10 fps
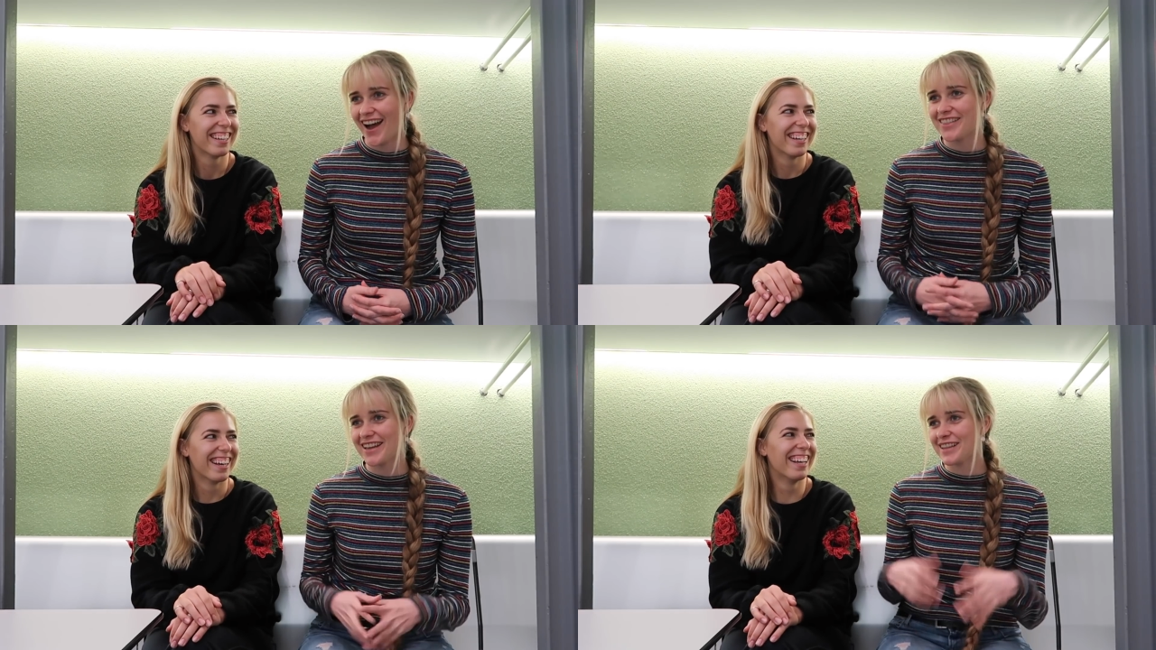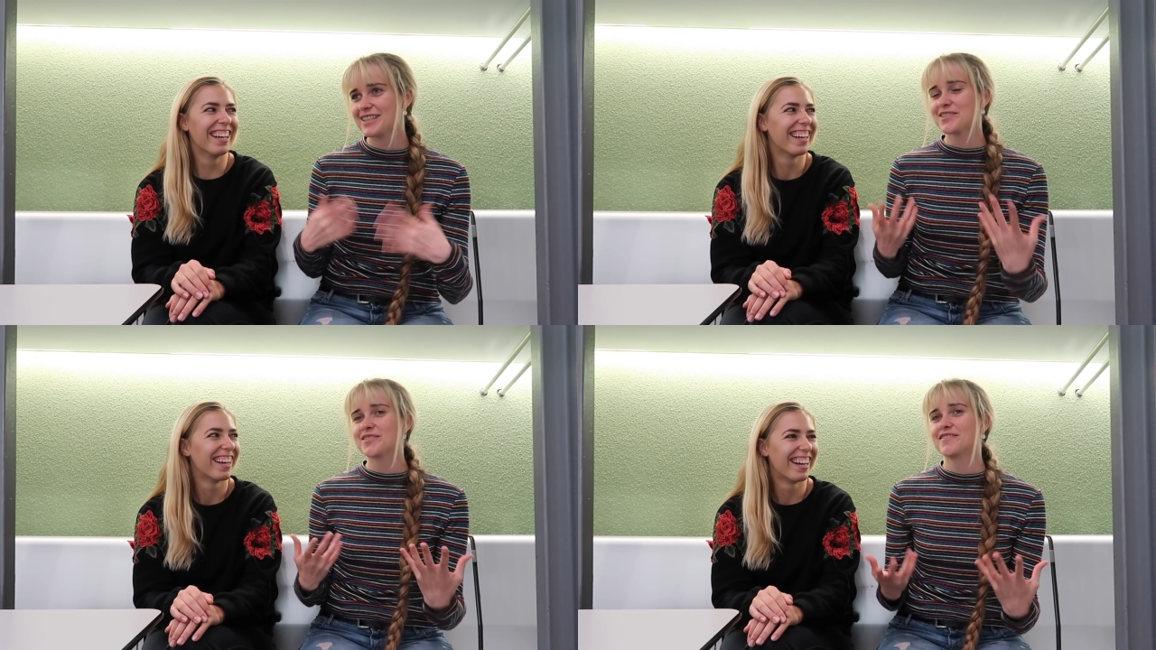Speaker 1: I, that,
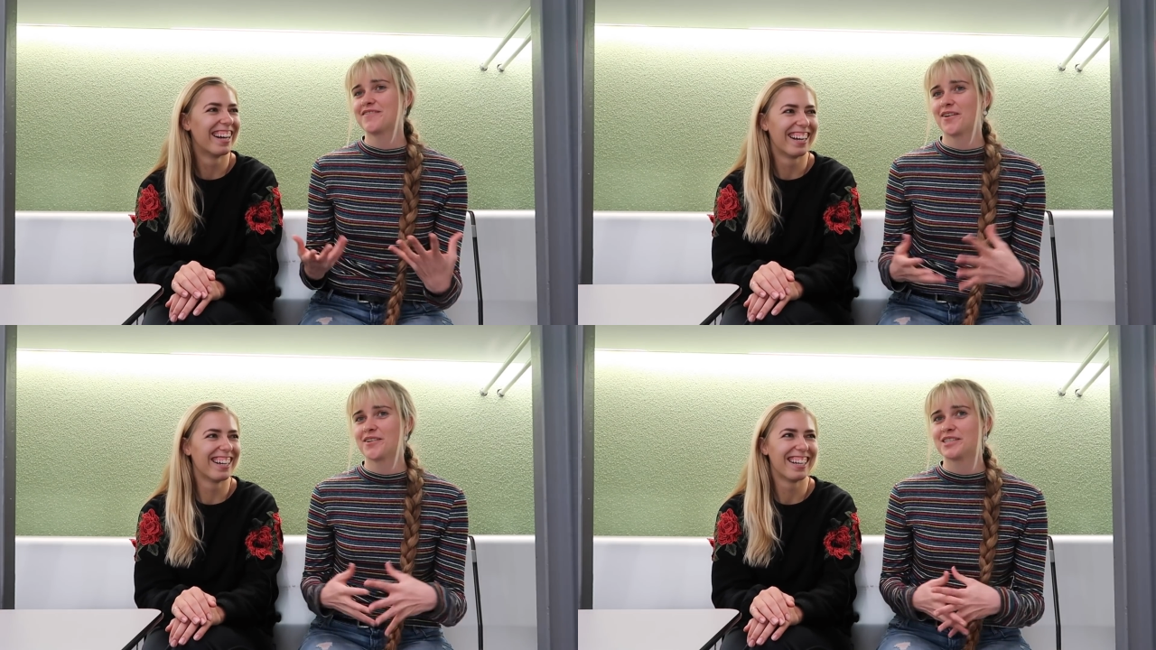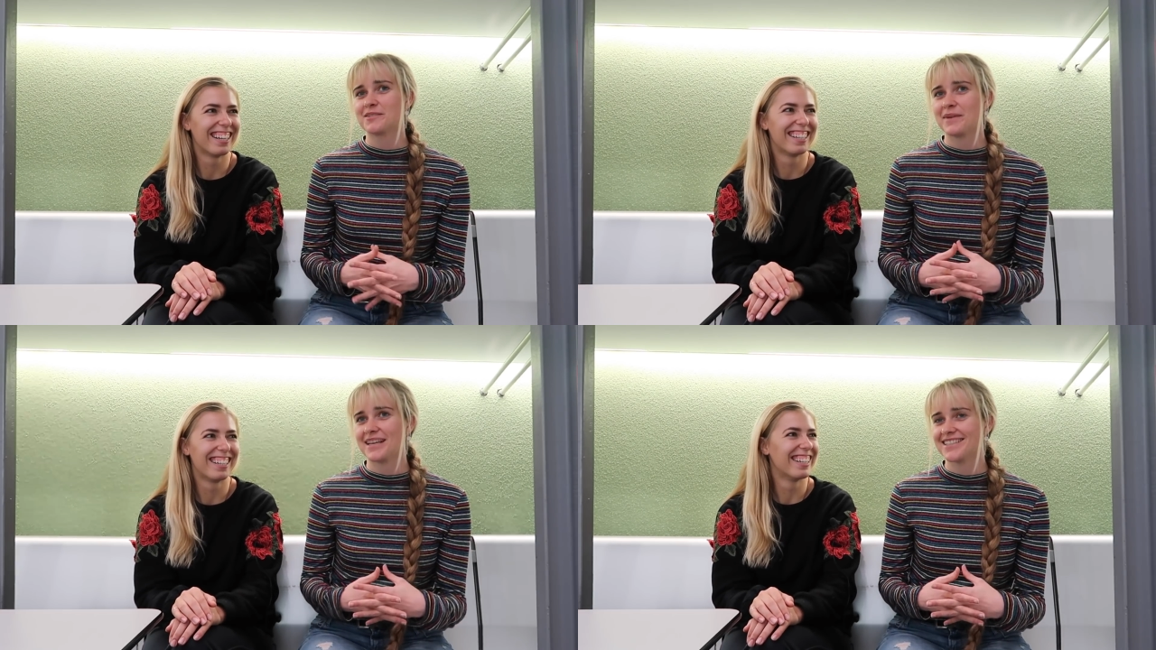that's sort of foreign
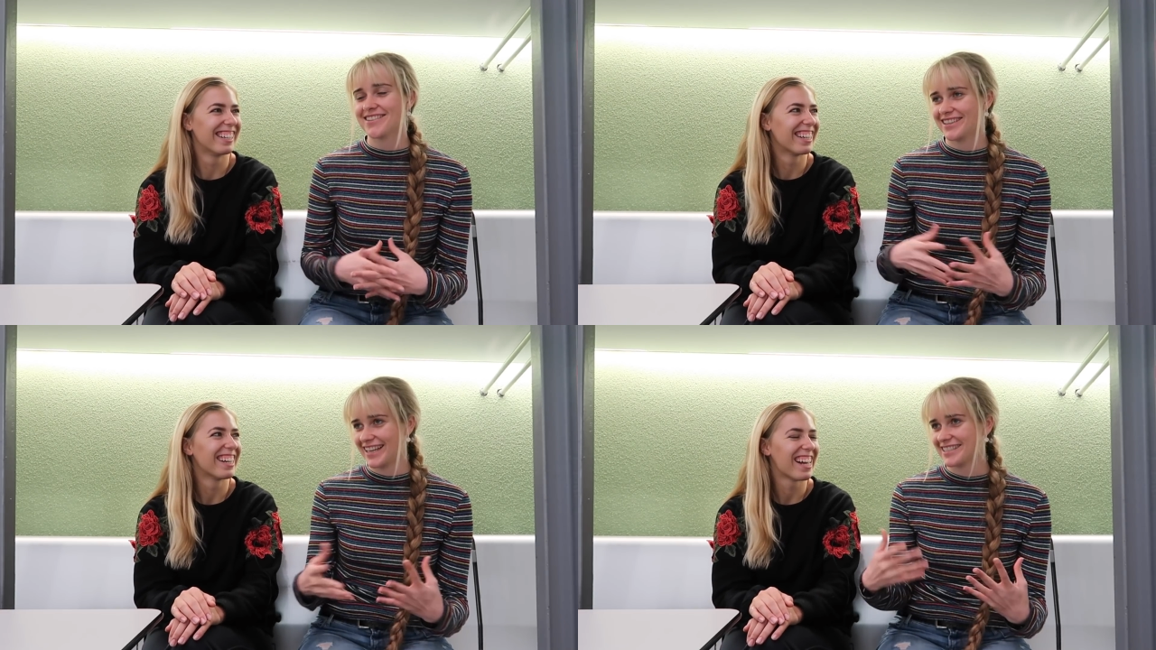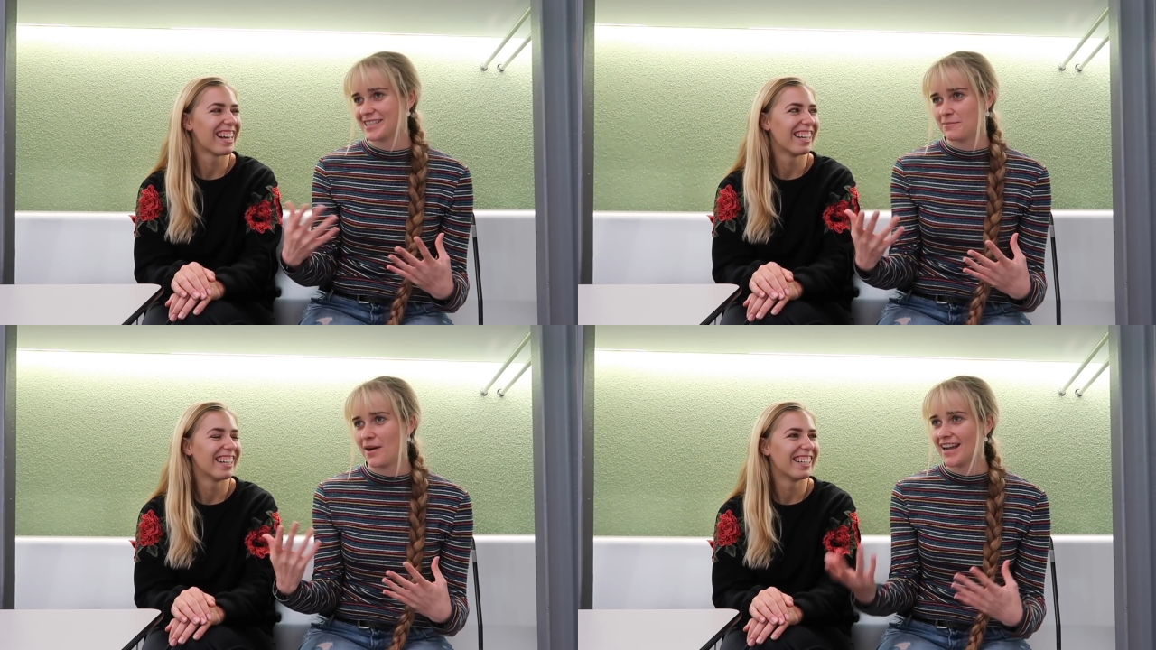to me. So I like
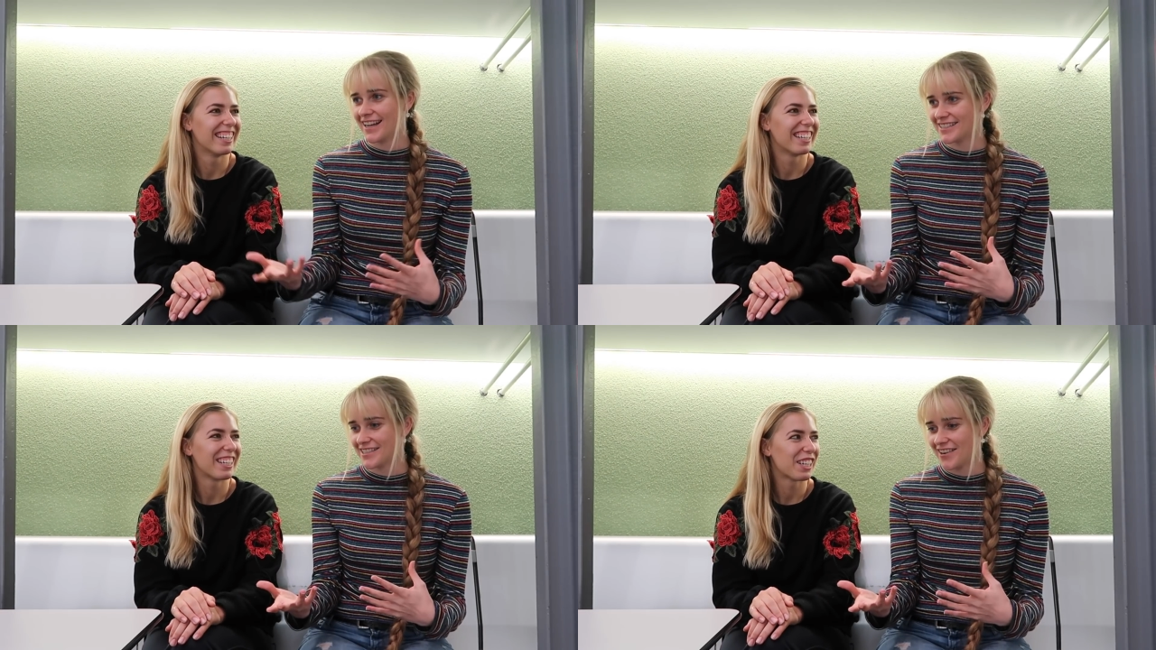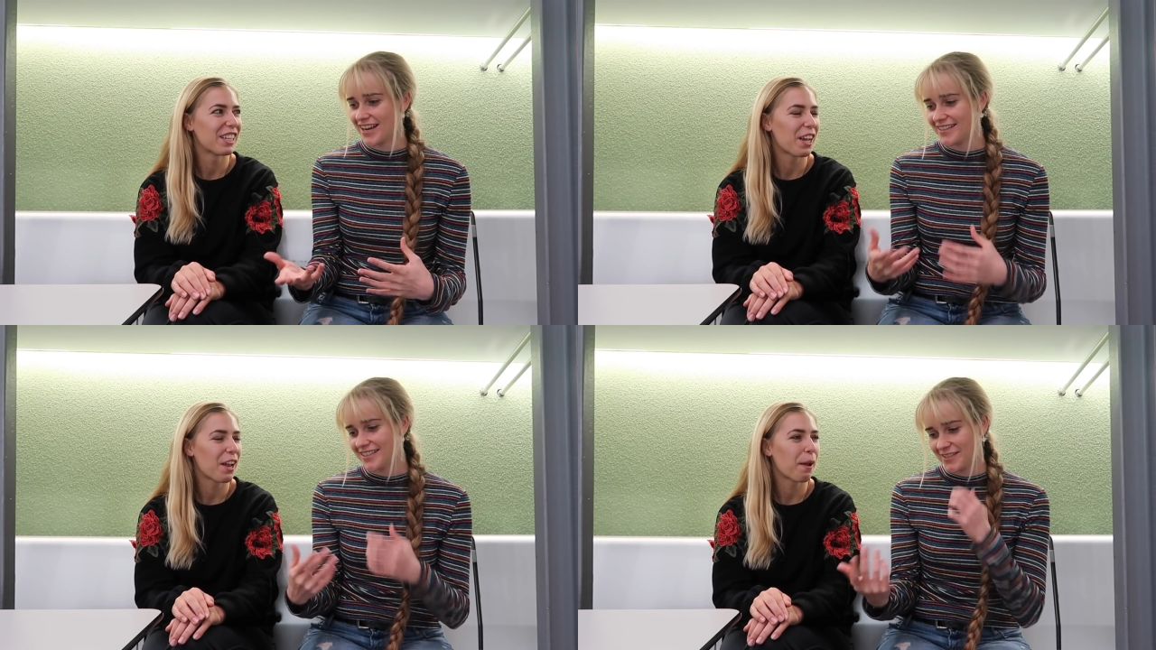did my
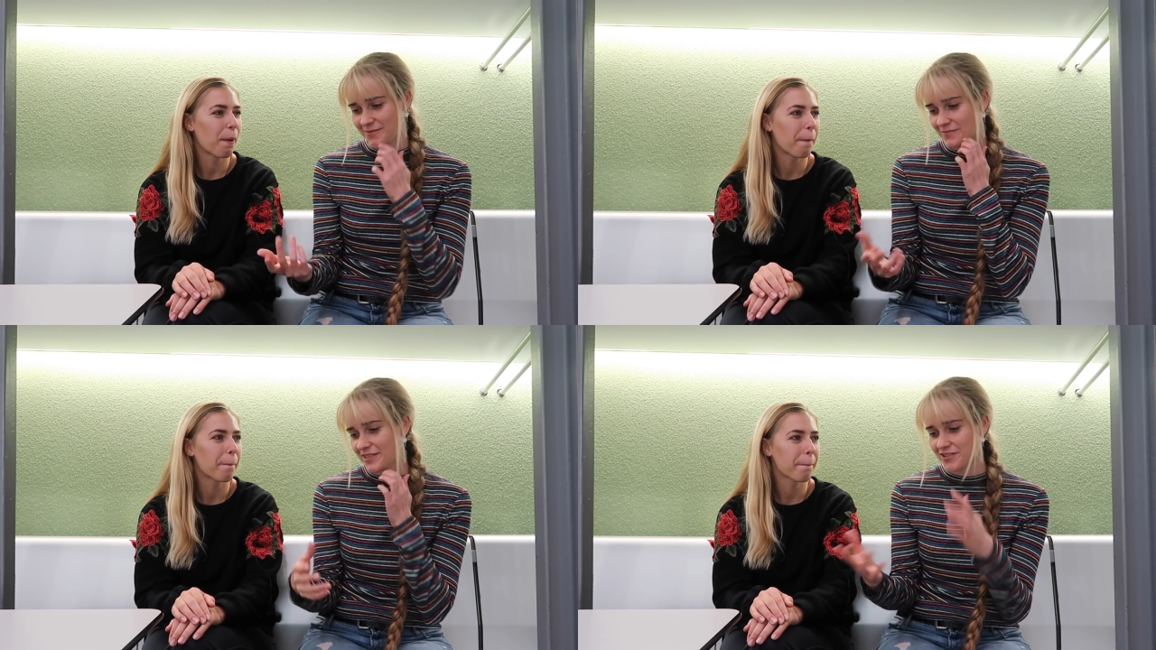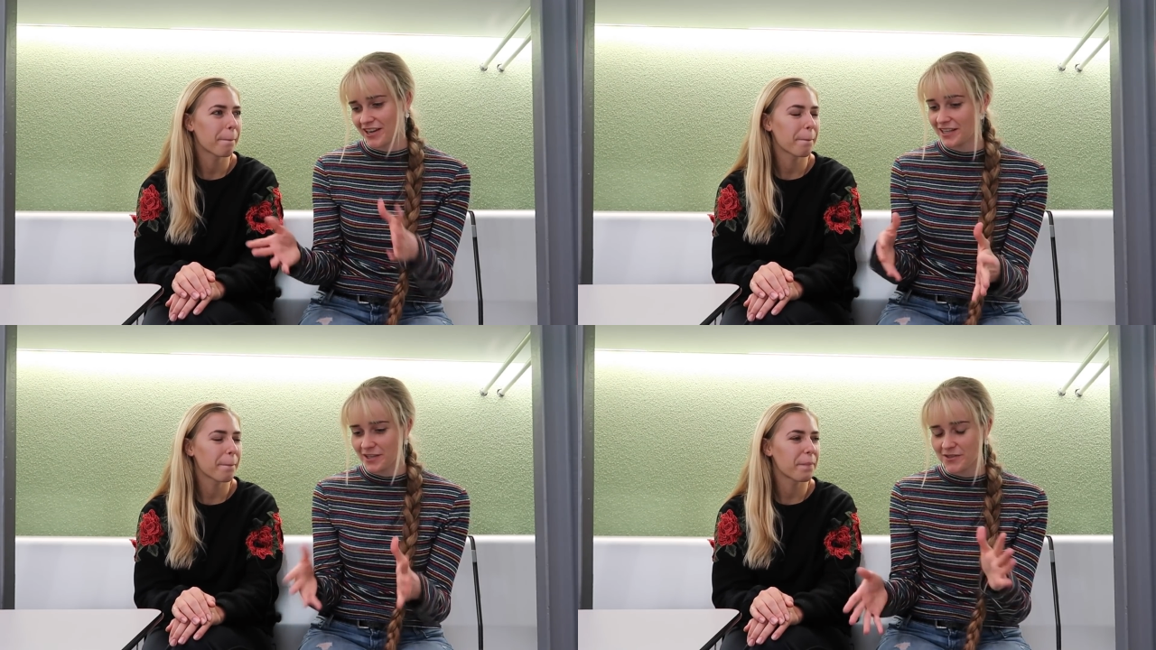undergrad in
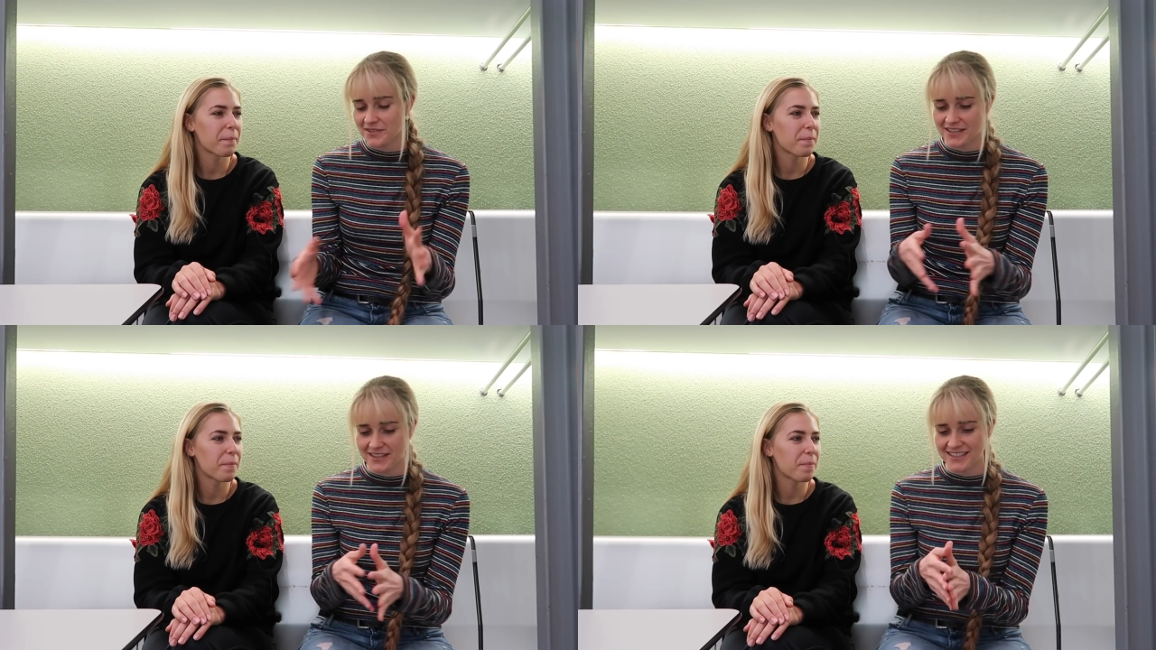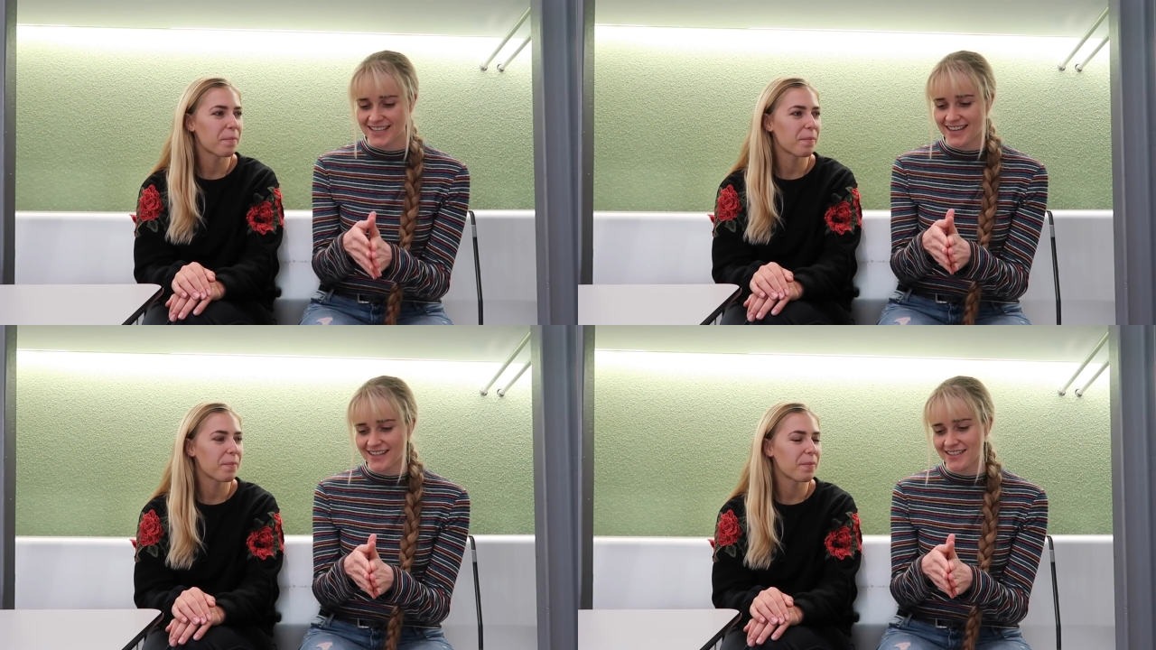Australia and New Zealand,
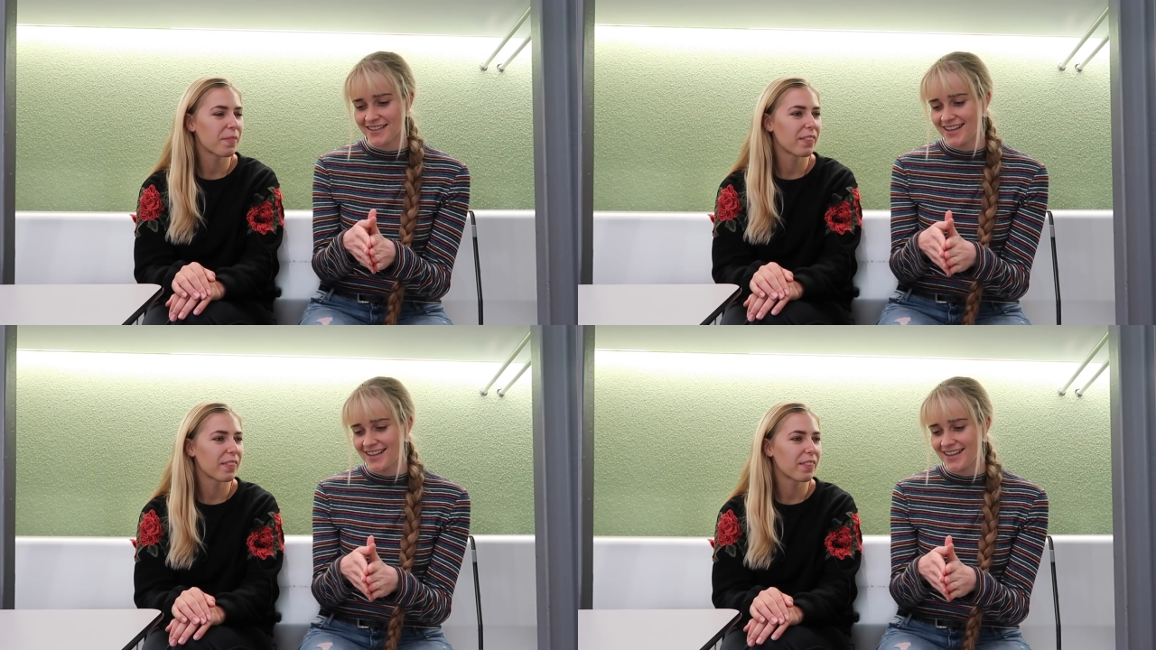and